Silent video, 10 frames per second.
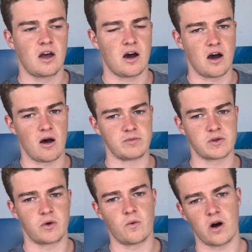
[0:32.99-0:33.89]
Um,
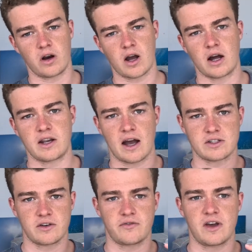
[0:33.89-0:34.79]
so when water
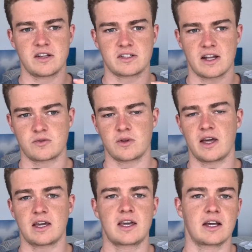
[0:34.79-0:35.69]
contacts your face, that's what
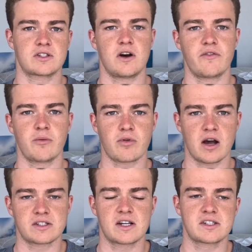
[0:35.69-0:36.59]
like kicks off the
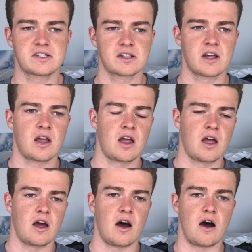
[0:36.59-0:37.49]
process.
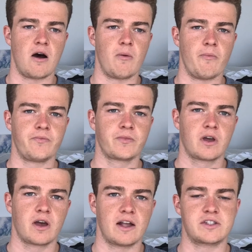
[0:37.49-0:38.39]
Um,
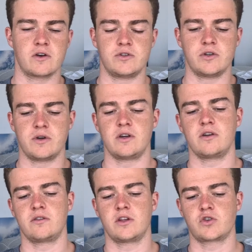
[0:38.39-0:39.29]
and so
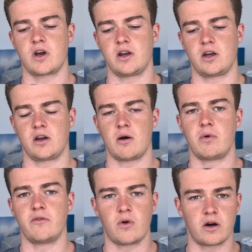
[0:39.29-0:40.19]
doing the training
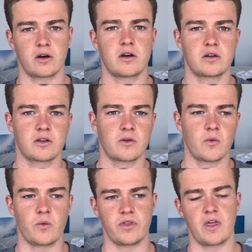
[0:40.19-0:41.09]
above water
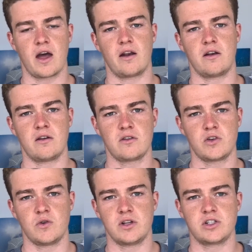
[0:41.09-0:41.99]
would then
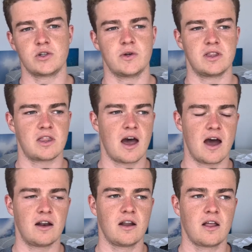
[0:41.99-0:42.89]
you'd intuit
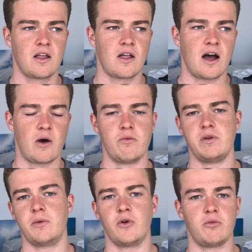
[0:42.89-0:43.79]
that I wouldn't
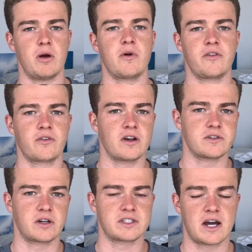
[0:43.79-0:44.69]
be able to hold my breath for as
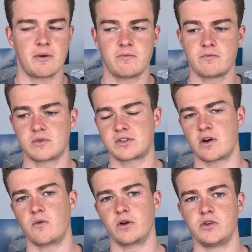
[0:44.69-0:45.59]
long a time.
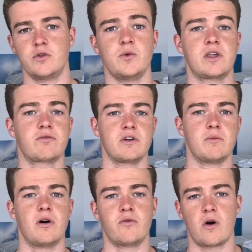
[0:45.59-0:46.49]
So we're gonna do week three
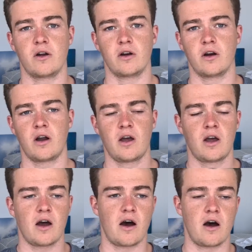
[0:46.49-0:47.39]
above water
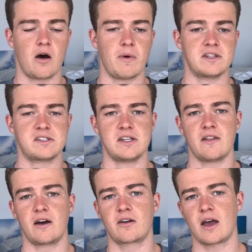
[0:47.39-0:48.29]
um, and see how
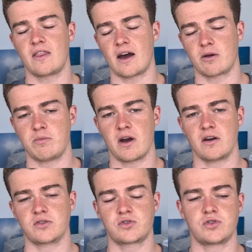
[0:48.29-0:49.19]
that that
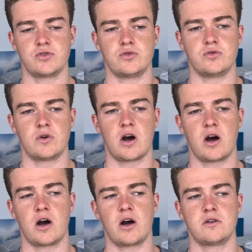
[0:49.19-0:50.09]
compares to
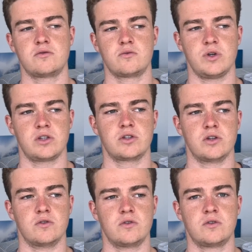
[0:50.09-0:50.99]
uh, week
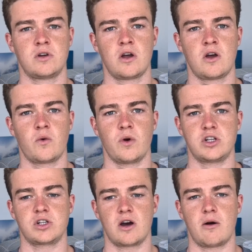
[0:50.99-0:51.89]
two,
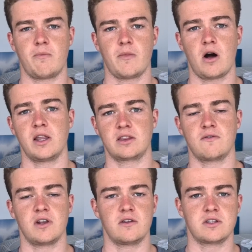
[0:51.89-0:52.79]
which um, I'll link the
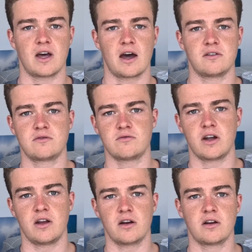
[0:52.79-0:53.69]
video to that
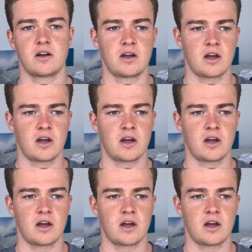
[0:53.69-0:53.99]
right here.